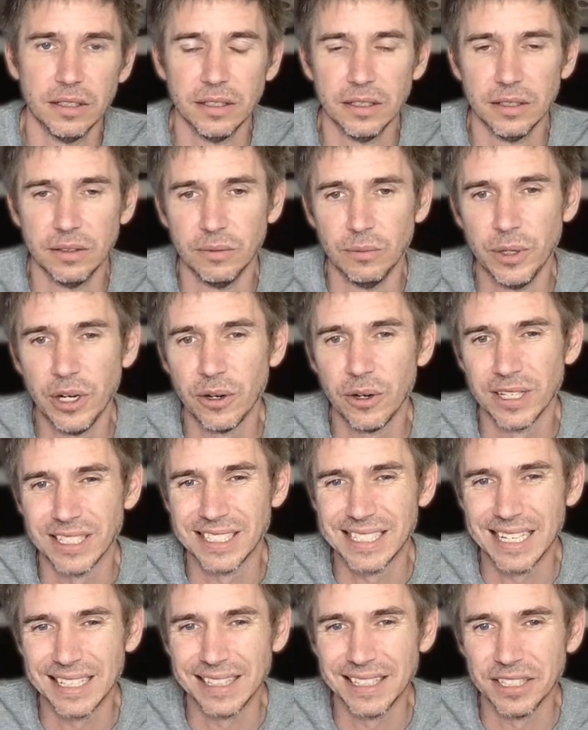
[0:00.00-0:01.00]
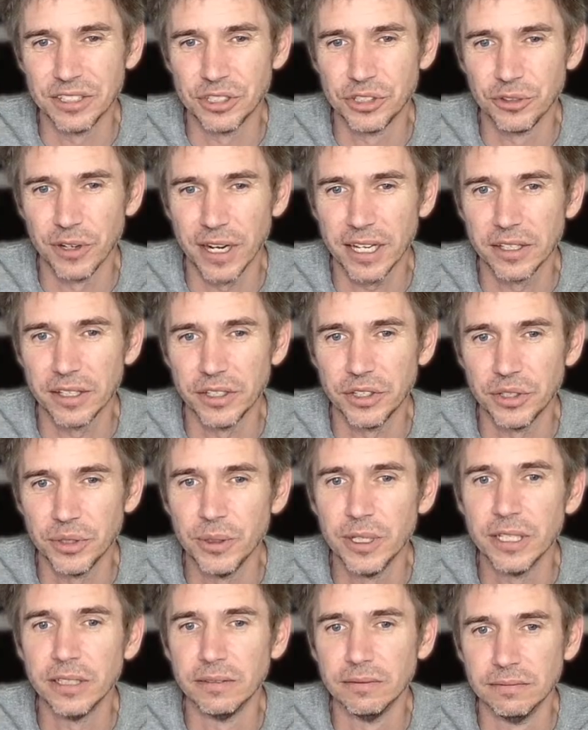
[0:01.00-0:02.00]
We don't assign things directly to
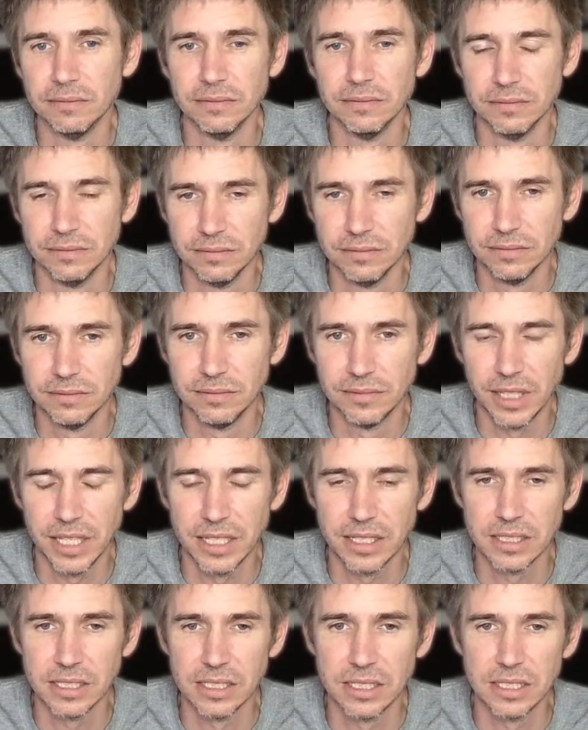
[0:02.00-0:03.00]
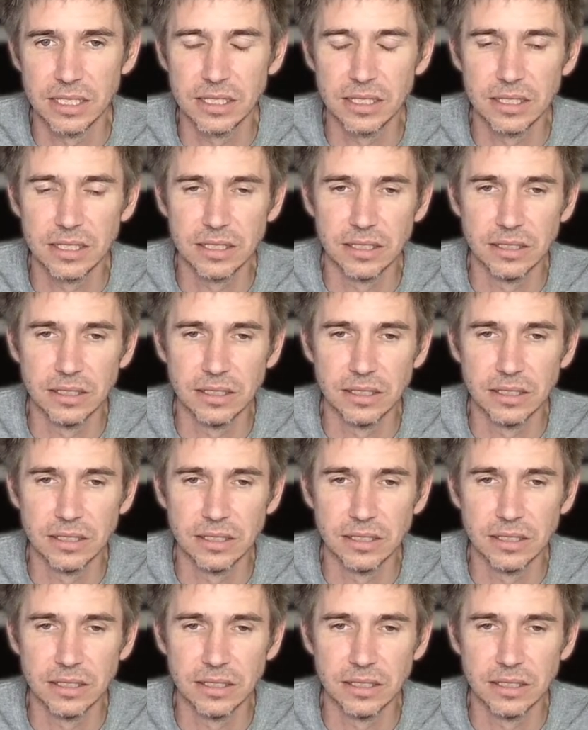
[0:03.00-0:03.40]
it. Things